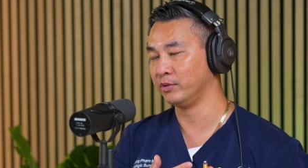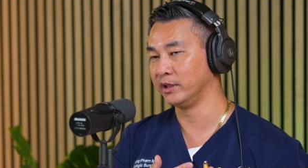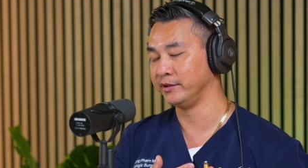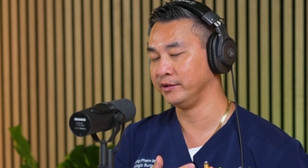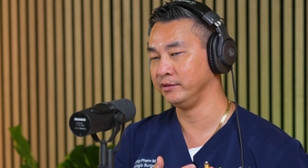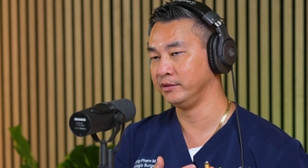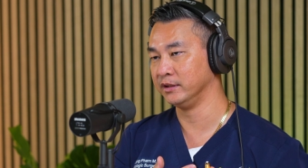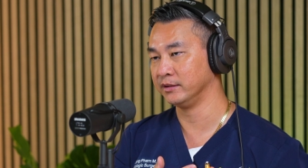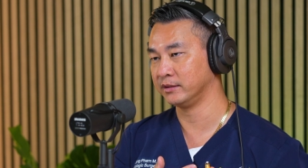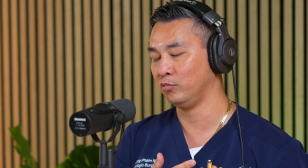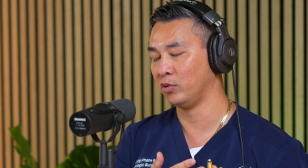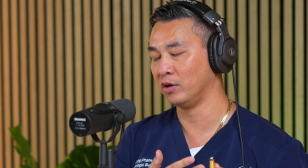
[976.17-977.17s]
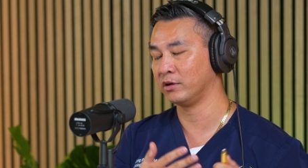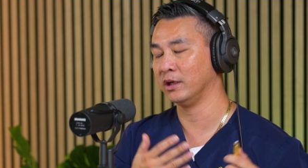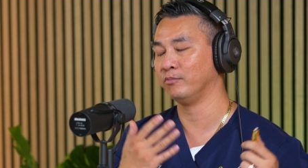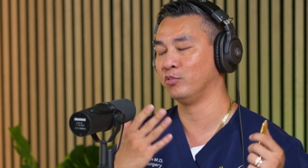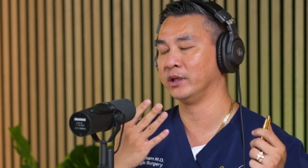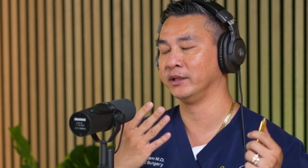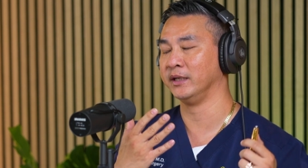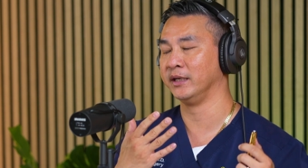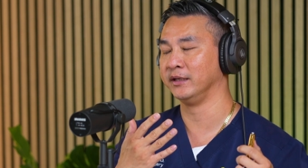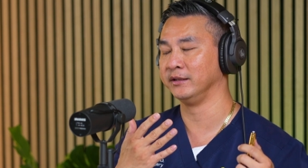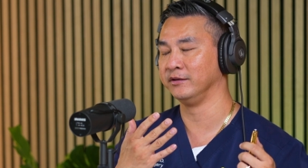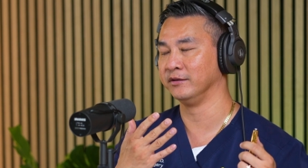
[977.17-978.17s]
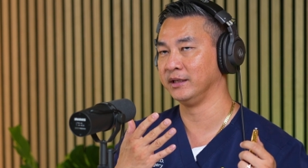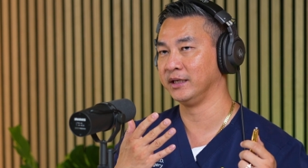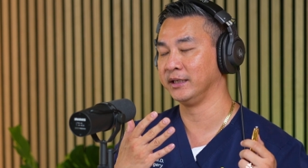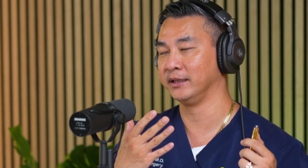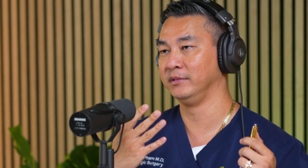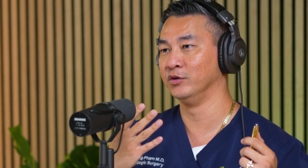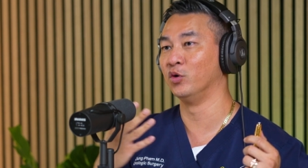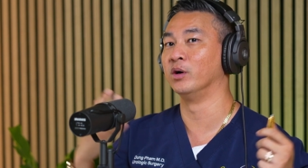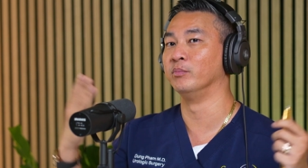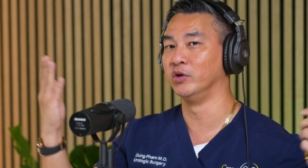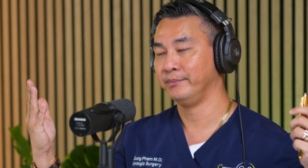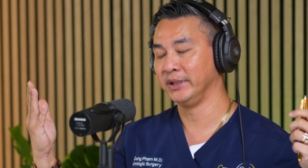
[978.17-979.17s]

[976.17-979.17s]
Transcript: where you just woke up one day and you're like normal.